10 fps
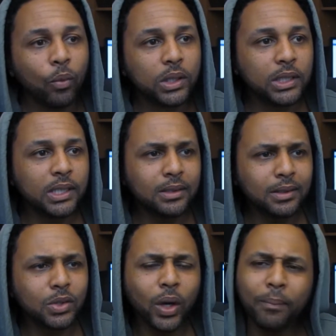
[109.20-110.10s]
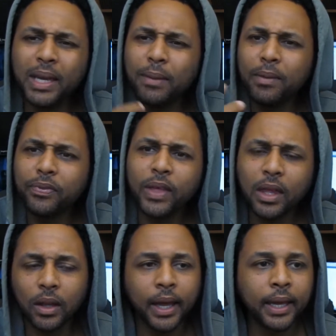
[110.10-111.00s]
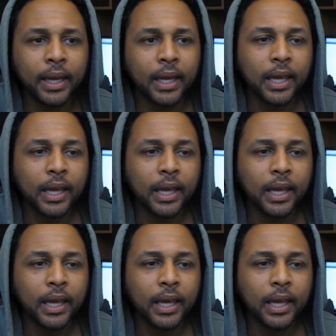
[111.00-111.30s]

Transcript: Well, it started making me think like,